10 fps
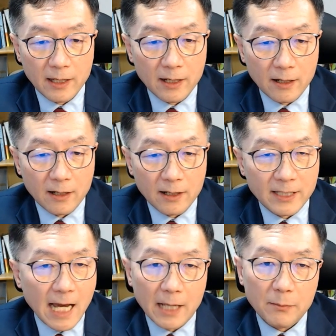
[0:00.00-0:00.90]
uh,
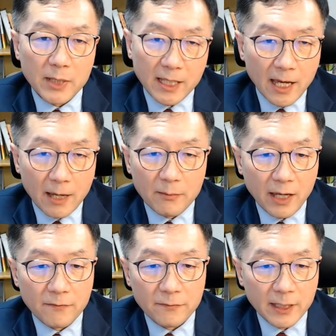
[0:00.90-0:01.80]
9 p.m.
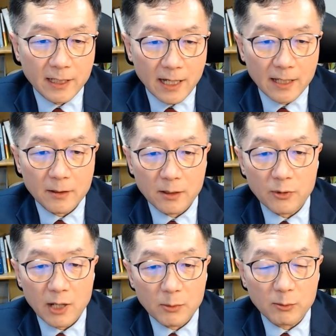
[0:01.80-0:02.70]
every night. Uh,
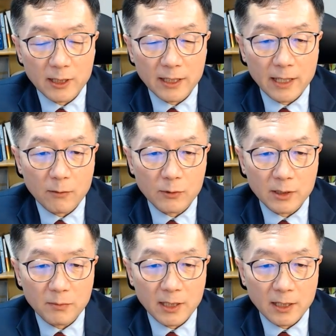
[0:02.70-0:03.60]
probably that
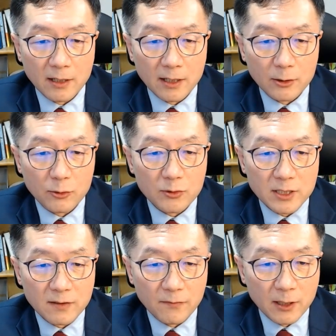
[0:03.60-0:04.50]
would be uh, too
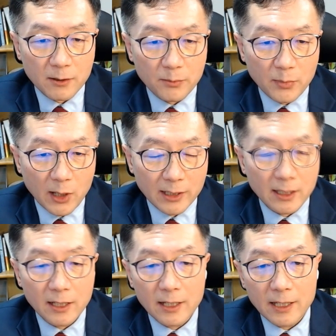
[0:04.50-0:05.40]
severe. But
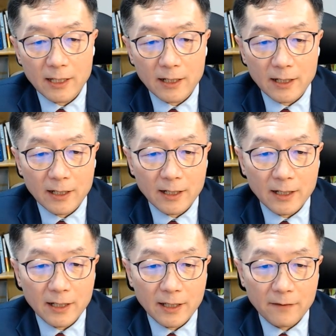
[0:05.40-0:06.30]

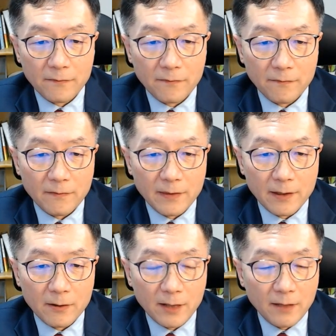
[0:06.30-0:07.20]
uh, if
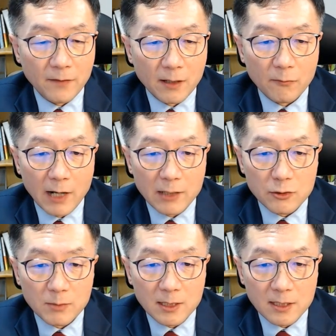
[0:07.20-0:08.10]
their living
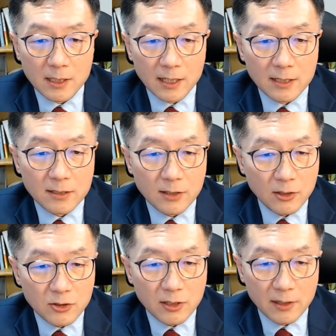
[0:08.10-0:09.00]
arrangement is
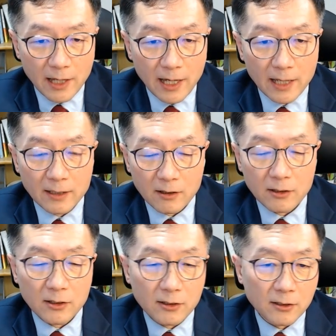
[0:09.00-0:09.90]
such that,
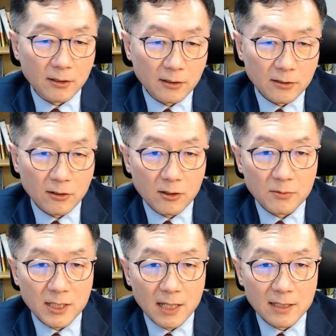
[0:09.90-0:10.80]
under the
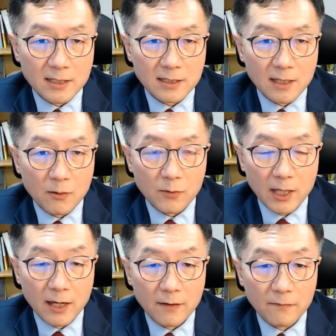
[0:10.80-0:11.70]
circumstances that we
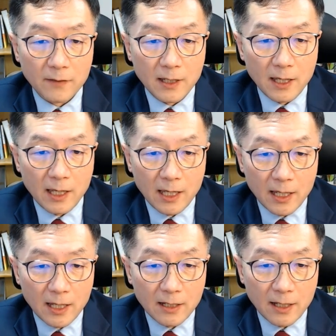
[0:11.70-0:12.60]
have
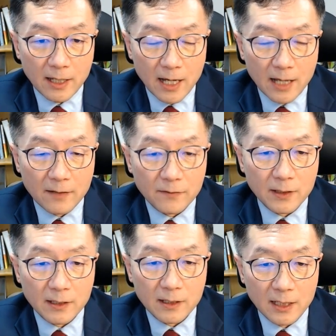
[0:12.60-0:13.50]
in a kind of
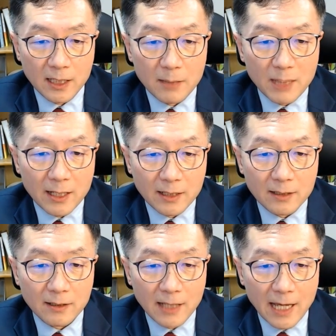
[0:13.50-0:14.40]
a
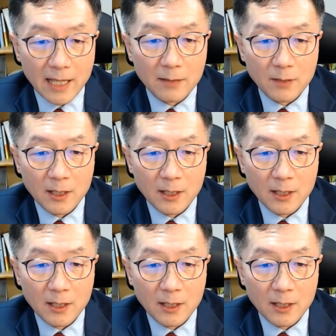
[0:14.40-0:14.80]
limited land